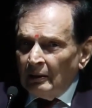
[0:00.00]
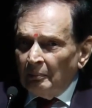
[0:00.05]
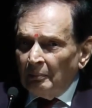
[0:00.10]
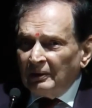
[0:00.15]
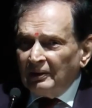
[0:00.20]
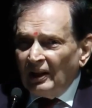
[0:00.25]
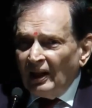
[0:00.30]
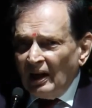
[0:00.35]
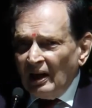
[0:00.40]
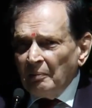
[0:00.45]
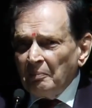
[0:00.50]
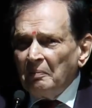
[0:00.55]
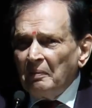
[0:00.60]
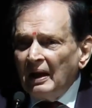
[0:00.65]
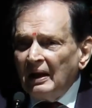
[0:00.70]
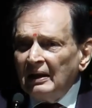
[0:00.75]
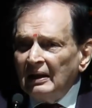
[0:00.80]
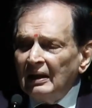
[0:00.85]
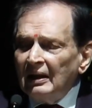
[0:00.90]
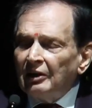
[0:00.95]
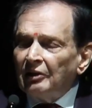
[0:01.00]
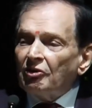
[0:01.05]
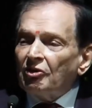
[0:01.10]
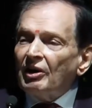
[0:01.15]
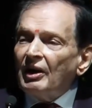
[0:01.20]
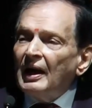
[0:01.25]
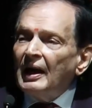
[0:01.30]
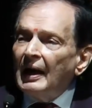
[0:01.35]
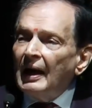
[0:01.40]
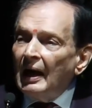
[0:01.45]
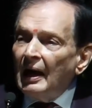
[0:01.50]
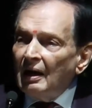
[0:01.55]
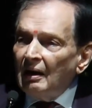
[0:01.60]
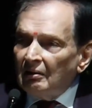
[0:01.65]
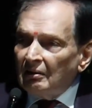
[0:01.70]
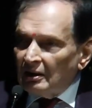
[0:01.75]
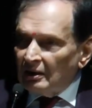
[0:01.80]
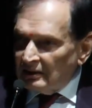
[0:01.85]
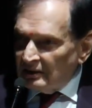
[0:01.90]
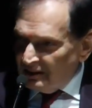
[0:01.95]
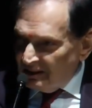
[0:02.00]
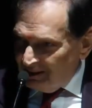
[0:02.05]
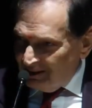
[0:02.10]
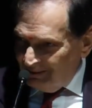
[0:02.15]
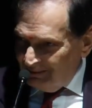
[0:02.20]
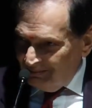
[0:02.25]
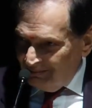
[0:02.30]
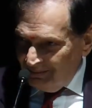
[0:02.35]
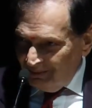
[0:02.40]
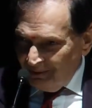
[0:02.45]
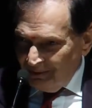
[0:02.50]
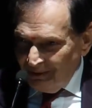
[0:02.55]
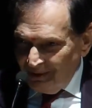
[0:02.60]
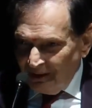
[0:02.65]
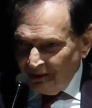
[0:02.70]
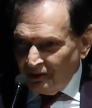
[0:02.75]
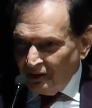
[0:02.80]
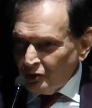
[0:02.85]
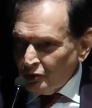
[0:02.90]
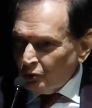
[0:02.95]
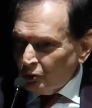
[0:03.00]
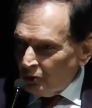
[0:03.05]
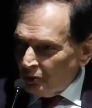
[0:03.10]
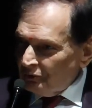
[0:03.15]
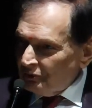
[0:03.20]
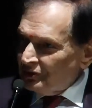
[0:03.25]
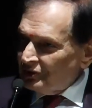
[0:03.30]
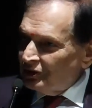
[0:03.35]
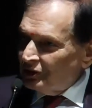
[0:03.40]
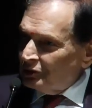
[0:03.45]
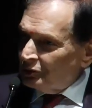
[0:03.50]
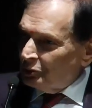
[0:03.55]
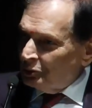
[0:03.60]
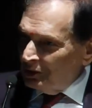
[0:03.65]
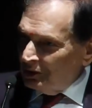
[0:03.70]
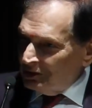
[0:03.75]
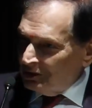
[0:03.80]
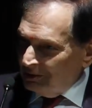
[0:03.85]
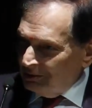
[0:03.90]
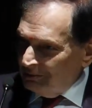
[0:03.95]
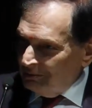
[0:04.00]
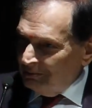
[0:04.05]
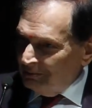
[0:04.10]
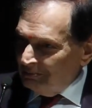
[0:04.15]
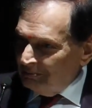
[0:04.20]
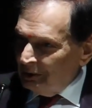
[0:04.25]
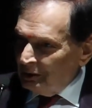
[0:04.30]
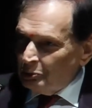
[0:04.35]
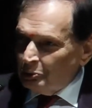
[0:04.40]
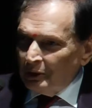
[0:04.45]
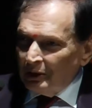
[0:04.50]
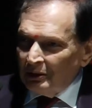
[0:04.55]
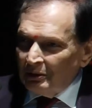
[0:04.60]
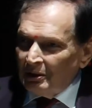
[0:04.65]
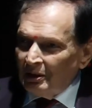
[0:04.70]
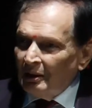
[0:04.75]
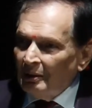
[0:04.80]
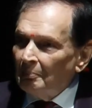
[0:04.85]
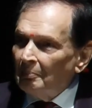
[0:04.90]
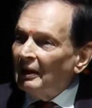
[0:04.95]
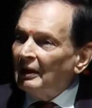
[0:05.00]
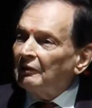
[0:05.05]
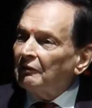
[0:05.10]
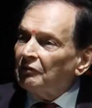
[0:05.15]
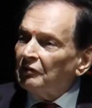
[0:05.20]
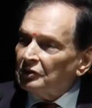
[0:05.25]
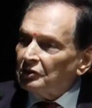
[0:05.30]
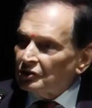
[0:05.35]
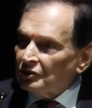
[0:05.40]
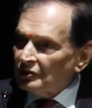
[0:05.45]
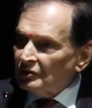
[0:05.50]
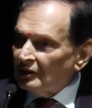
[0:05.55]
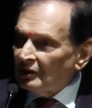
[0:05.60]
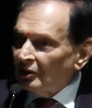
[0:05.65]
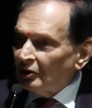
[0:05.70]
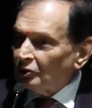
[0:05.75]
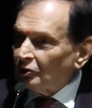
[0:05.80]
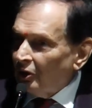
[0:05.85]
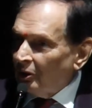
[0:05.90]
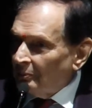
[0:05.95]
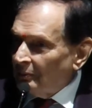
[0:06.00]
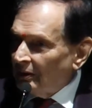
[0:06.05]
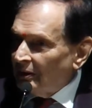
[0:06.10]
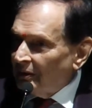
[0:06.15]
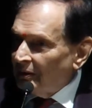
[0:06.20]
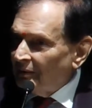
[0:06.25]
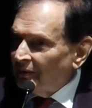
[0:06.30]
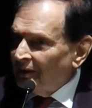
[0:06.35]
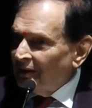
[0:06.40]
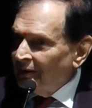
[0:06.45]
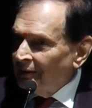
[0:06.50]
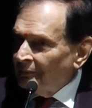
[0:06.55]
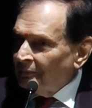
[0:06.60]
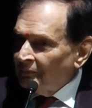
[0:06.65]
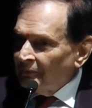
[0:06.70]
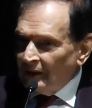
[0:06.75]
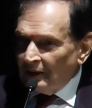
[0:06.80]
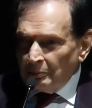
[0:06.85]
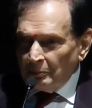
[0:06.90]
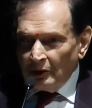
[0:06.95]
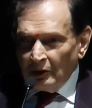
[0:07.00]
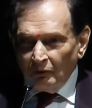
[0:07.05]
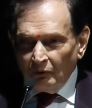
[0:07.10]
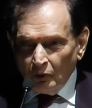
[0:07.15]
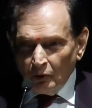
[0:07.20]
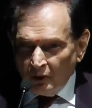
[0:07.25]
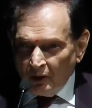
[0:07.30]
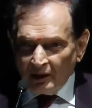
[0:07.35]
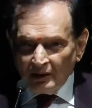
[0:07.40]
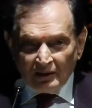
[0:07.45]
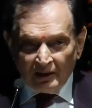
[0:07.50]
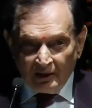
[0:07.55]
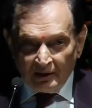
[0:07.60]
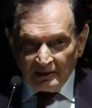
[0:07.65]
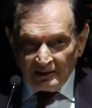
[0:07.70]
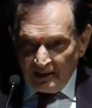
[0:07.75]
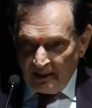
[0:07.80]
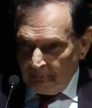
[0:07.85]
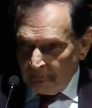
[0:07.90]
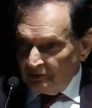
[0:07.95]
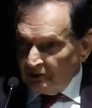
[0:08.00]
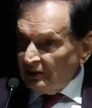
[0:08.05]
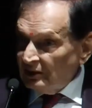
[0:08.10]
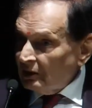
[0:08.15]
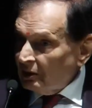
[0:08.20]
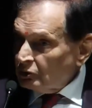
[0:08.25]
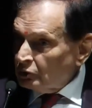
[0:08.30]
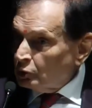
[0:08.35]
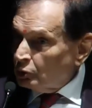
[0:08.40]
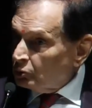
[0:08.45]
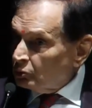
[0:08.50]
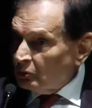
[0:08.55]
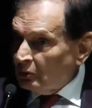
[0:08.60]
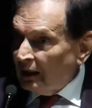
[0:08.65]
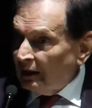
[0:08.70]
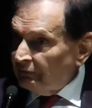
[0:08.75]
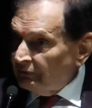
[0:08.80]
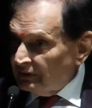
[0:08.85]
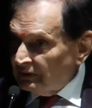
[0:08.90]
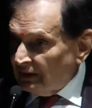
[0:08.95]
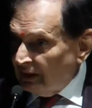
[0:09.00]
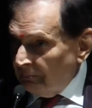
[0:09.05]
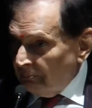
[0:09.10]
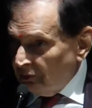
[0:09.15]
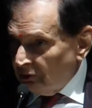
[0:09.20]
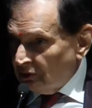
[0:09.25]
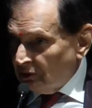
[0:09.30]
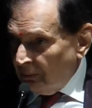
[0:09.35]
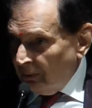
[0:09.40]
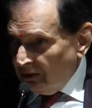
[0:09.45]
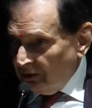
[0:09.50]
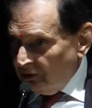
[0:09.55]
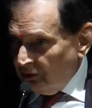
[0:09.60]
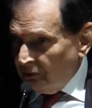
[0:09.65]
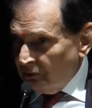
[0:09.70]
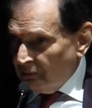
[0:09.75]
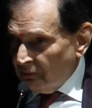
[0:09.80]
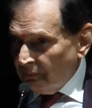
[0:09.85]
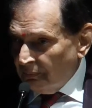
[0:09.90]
But there are many grey areas in this sort of a situation between beneficence and autonomy. Let me give you another example. These are true-to-life examples, mind you.